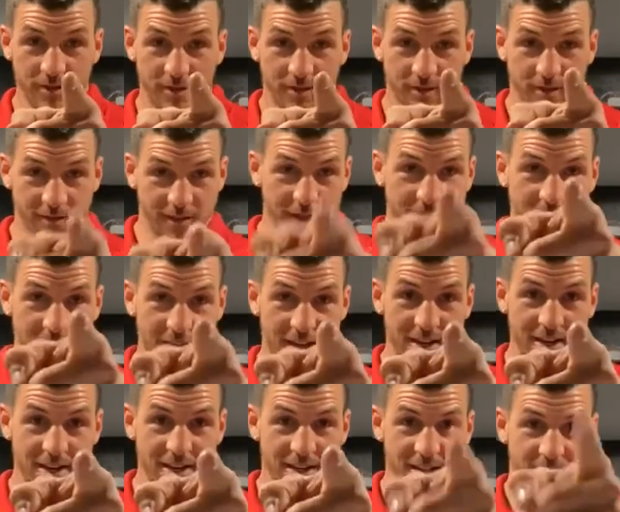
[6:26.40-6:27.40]
right
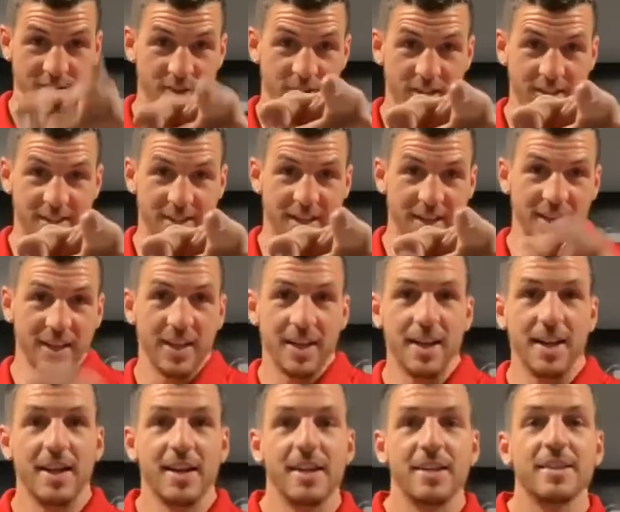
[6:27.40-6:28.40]
there, you listening,
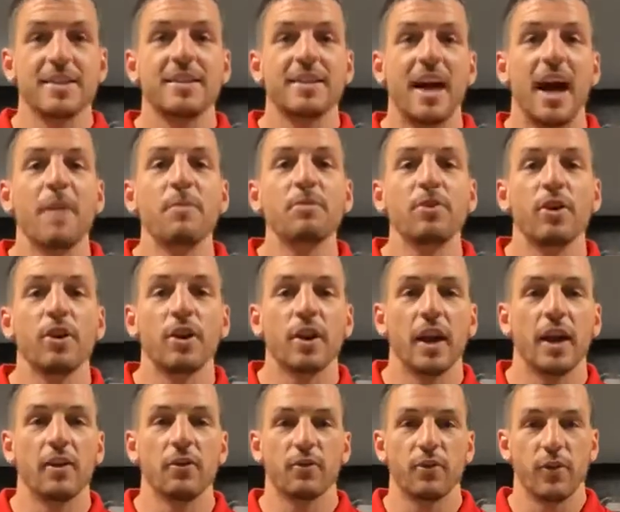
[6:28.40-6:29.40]
stop
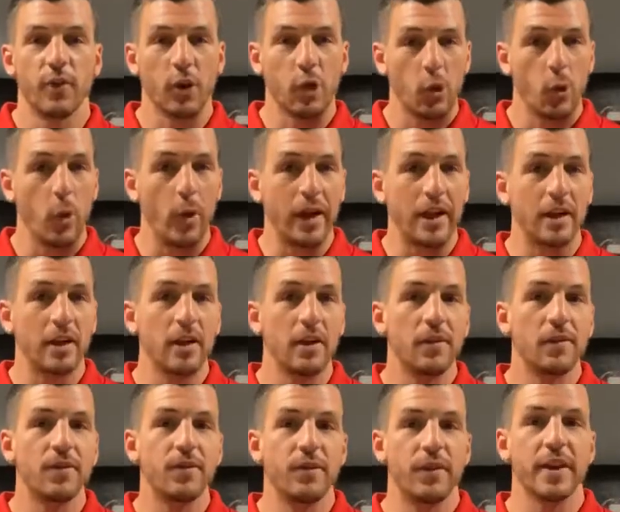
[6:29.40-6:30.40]
looking for quick
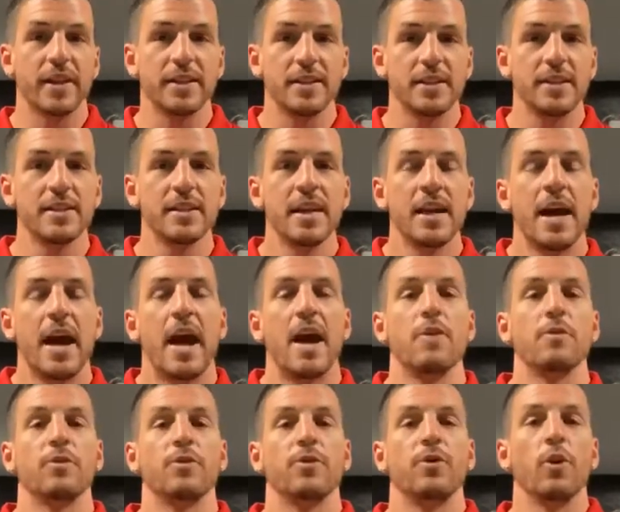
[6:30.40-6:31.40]
fixes
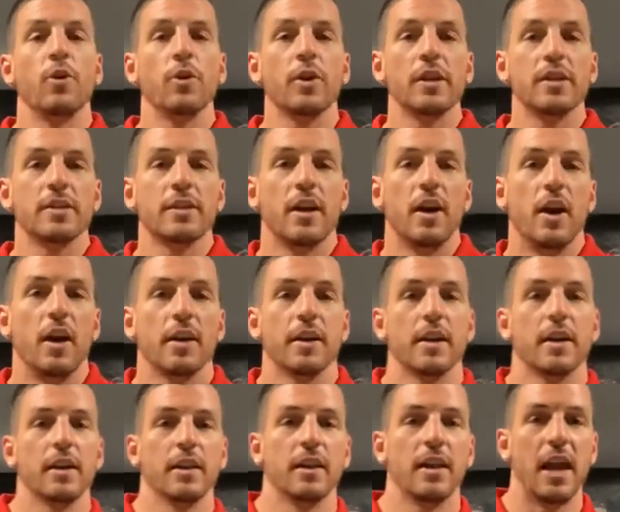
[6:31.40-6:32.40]
and focus
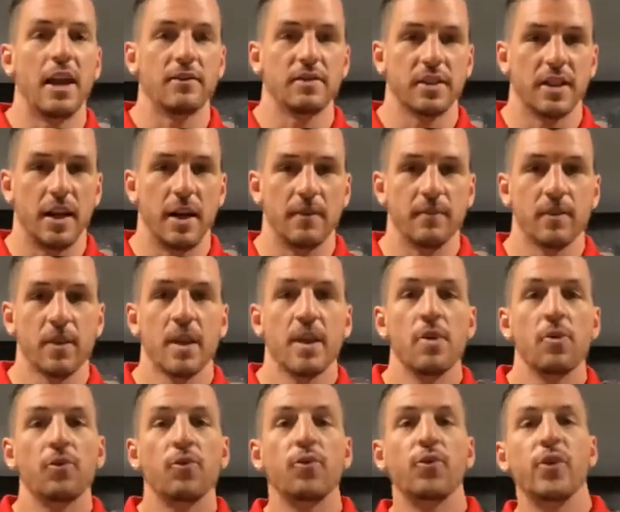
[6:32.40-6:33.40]
on lifestyle.
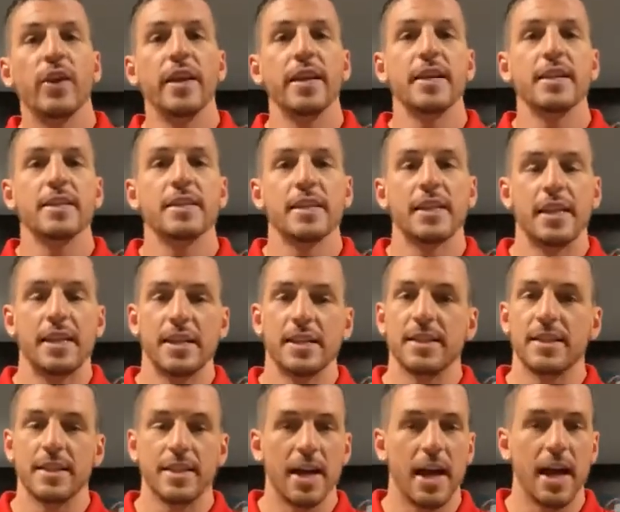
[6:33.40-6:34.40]
Fitness
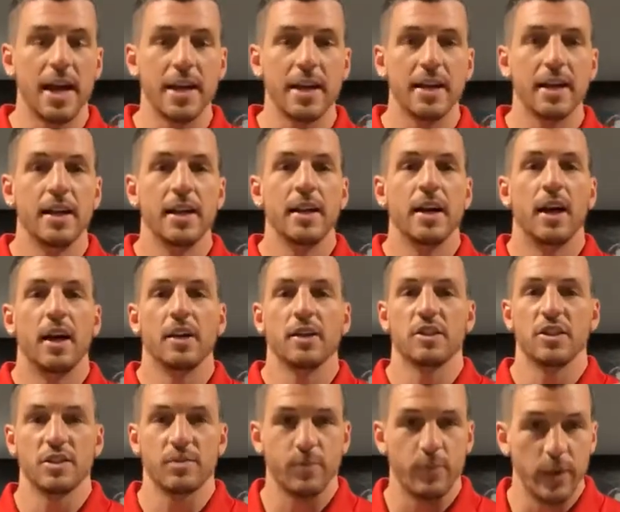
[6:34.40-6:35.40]
is not a
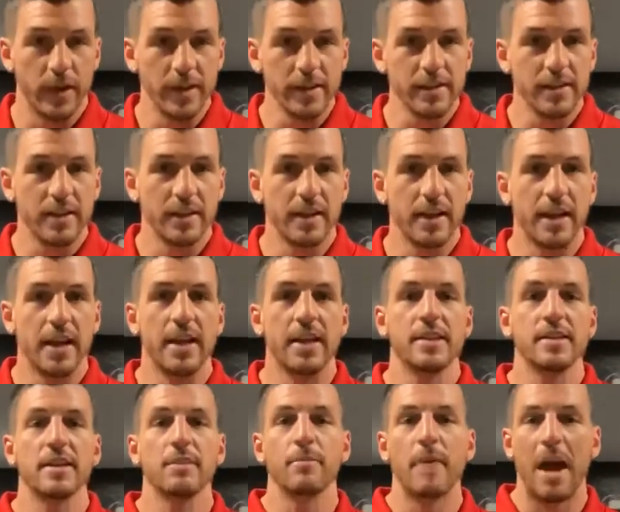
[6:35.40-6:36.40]
sprint, it
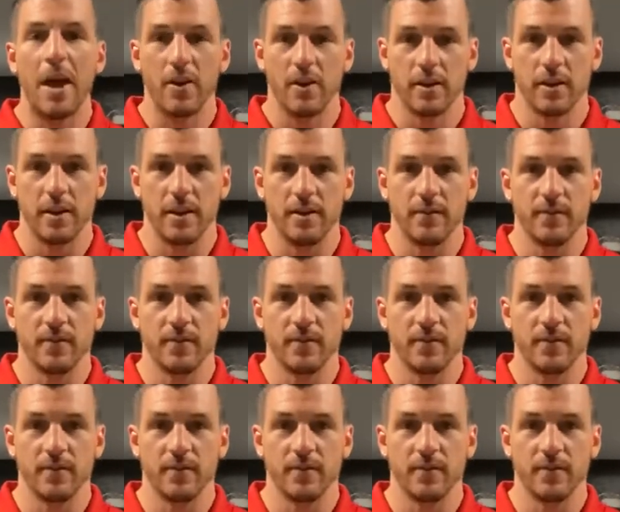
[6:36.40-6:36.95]
is a marathon.